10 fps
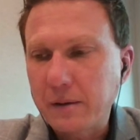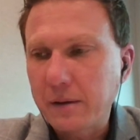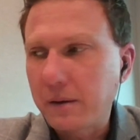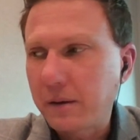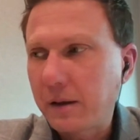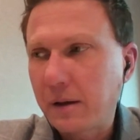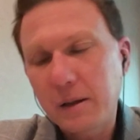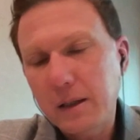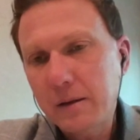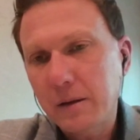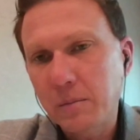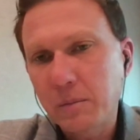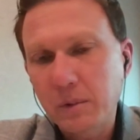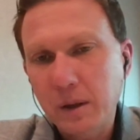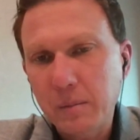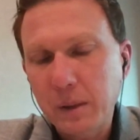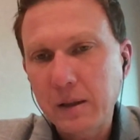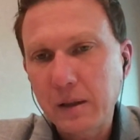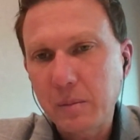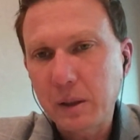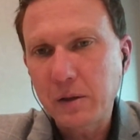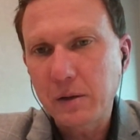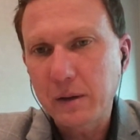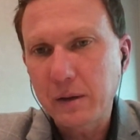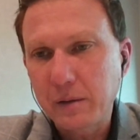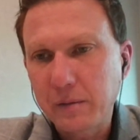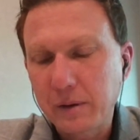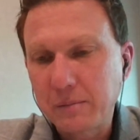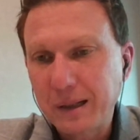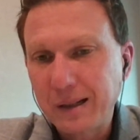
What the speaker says: So I guess I'm like painting a picture there of a